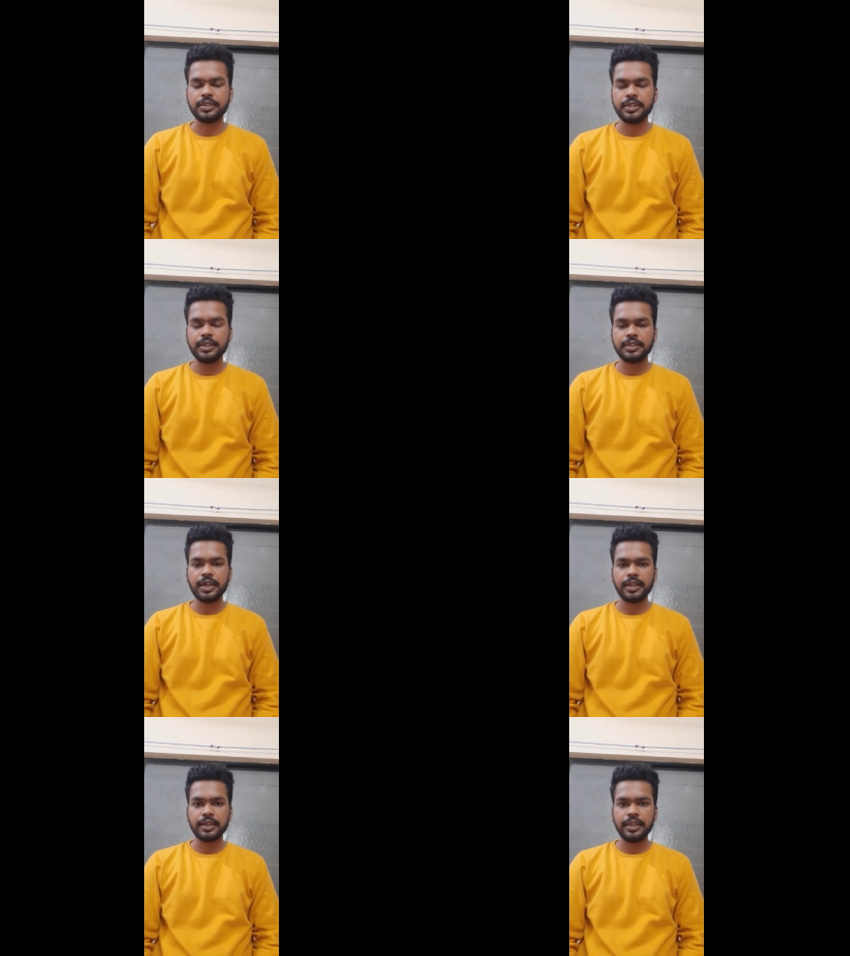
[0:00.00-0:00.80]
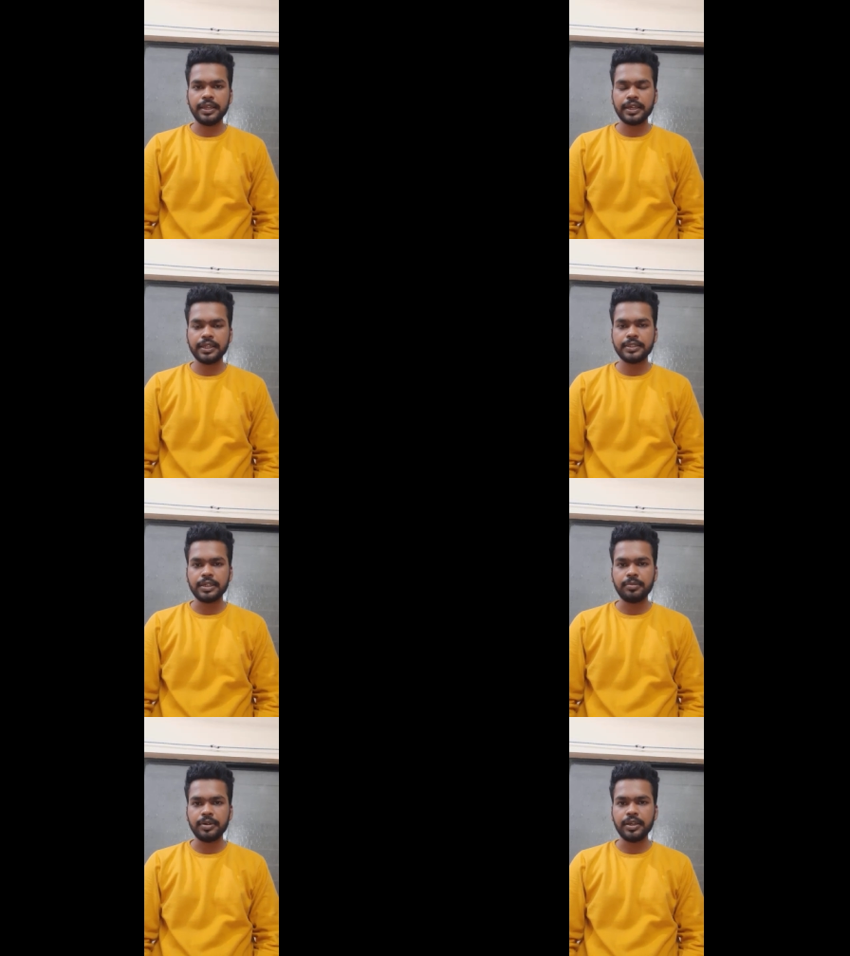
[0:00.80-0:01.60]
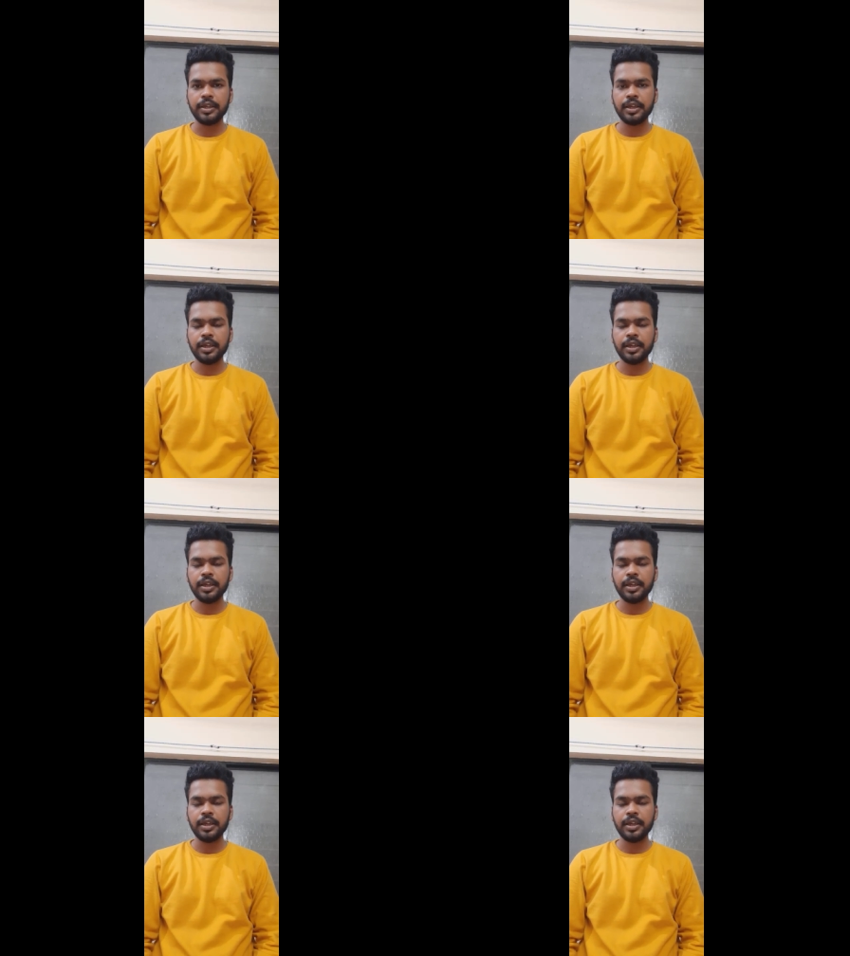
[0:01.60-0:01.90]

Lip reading: It is an clinical safety